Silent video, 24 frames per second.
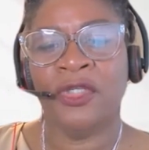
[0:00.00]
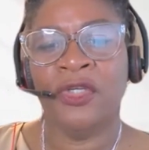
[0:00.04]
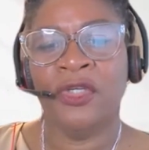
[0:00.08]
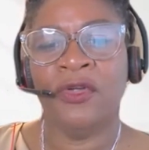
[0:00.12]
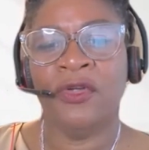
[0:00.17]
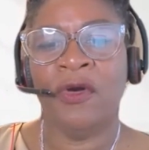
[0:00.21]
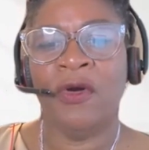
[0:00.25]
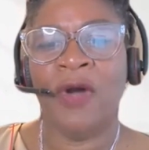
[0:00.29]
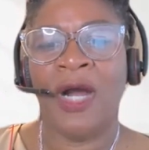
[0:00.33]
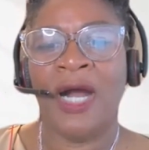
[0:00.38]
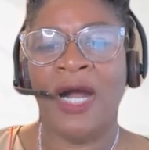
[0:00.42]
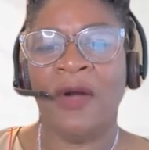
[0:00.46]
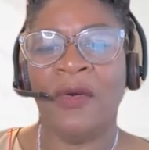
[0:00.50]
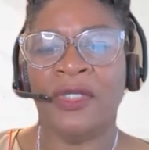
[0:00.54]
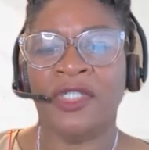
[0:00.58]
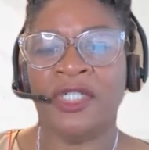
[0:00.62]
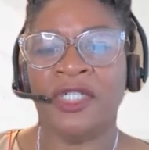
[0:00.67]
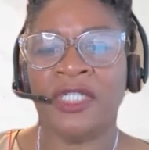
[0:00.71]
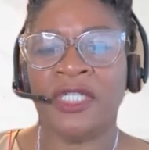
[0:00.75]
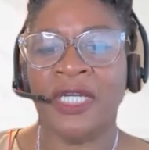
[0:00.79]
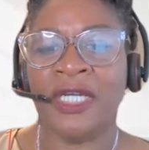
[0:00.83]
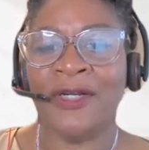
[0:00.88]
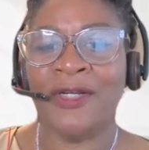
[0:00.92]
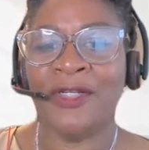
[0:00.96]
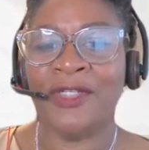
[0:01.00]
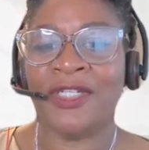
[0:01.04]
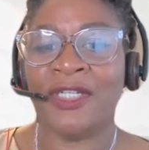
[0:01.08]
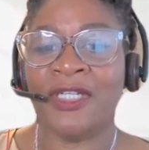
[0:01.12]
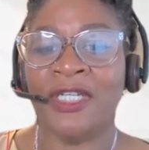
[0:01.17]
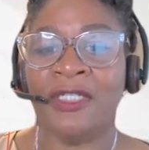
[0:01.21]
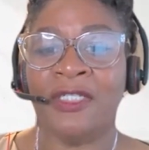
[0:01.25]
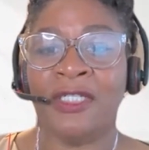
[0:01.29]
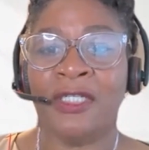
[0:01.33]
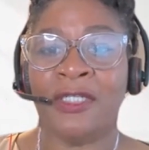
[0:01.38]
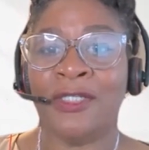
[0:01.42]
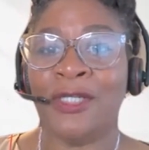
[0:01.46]
You know how it starts?
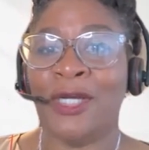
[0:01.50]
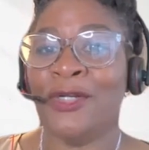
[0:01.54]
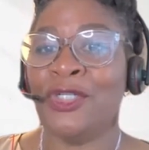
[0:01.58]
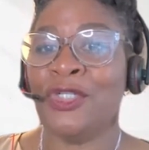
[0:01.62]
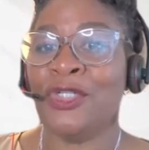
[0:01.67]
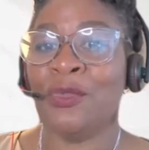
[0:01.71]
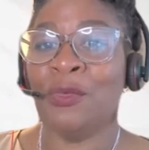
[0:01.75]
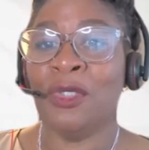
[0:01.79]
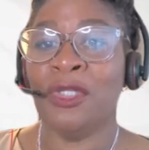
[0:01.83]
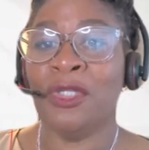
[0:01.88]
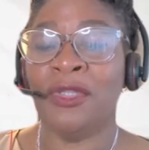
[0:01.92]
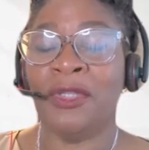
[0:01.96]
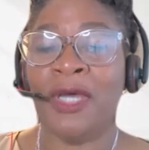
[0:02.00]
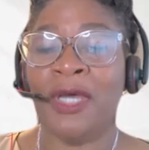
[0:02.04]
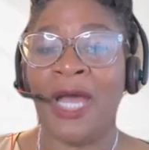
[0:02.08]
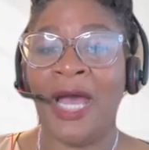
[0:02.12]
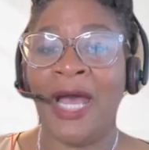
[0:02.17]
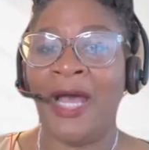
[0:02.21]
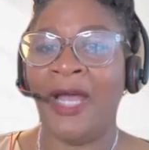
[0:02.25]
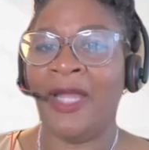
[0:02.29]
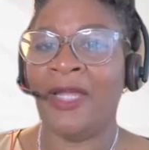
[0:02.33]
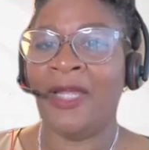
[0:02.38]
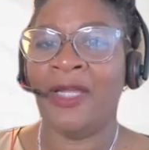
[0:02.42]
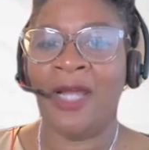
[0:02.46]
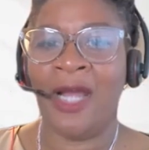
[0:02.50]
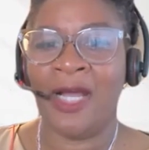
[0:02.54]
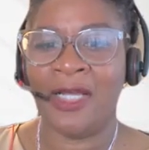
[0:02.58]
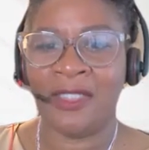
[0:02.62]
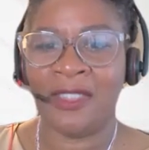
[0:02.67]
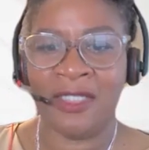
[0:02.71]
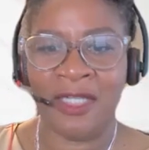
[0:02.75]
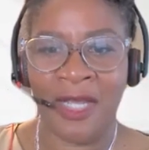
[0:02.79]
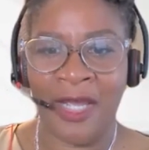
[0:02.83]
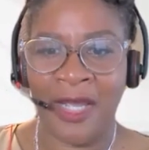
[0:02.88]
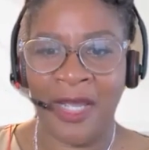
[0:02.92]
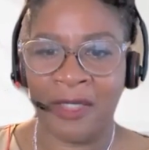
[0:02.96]
It starts with eye
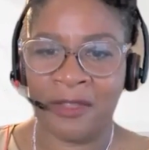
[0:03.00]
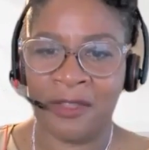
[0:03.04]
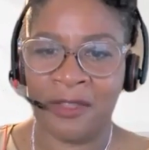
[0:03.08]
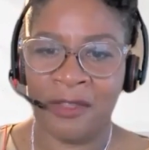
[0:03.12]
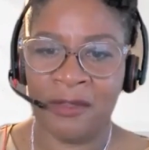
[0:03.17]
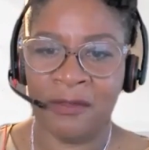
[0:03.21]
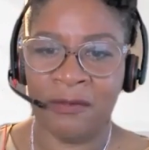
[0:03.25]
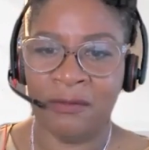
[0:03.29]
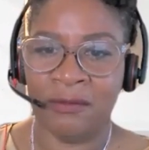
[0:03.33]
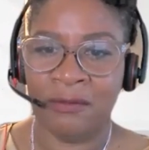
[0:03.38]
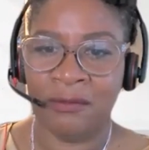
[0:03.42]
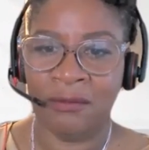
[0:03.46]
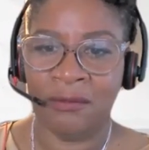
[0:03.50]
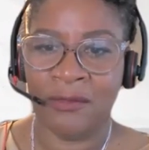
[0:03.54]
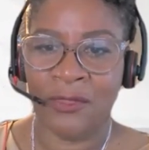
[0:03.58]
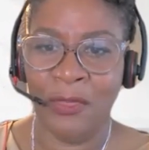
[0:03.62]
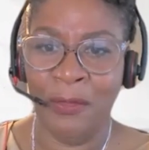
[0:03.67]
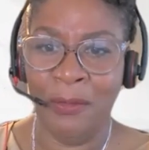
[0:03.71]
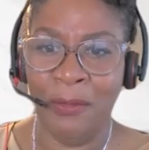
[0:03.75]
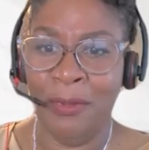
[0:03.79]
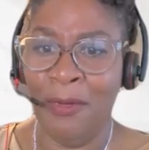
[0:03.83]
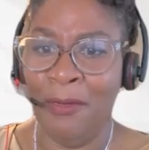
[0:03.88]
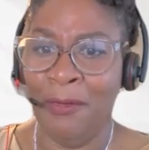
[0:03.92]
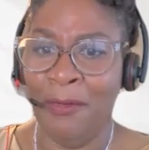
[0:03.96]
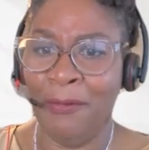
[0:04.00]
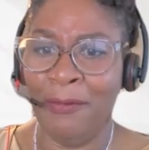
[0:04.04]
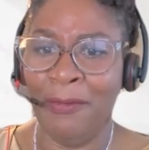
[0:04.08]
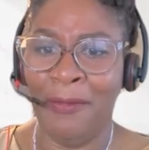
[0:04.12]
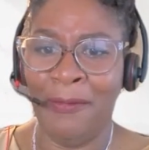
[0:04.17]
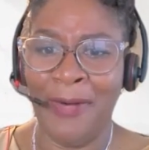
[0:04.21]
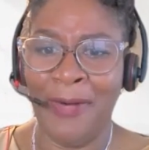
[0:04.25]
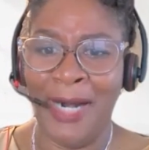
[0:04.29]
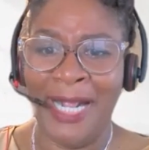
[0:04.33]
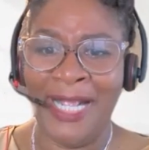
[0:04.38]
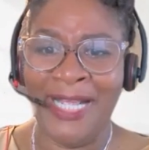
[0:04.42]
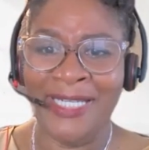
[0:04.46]
contact.
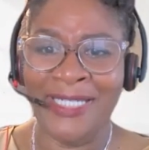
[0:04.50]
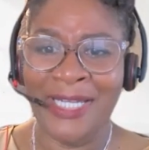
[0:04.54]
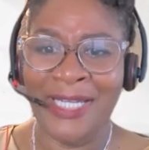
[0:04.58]
Right?